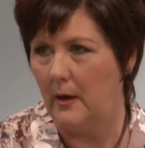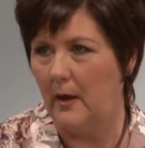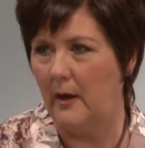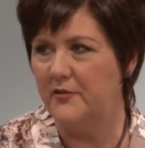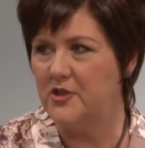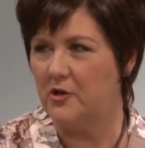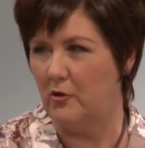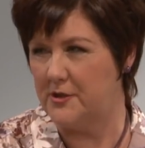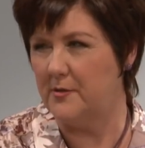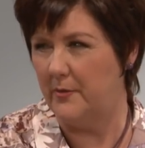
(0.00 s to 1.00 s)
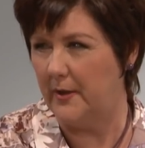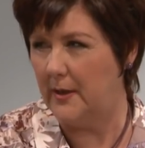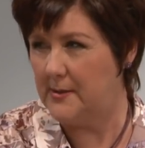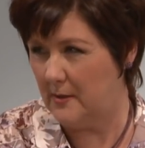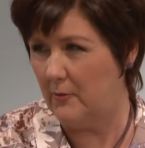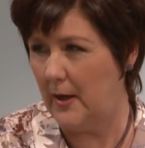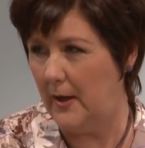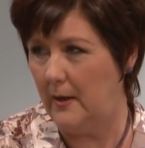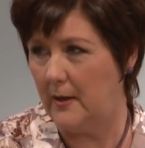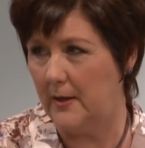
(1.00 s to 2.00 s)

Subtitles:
I've just got something. Is that OK?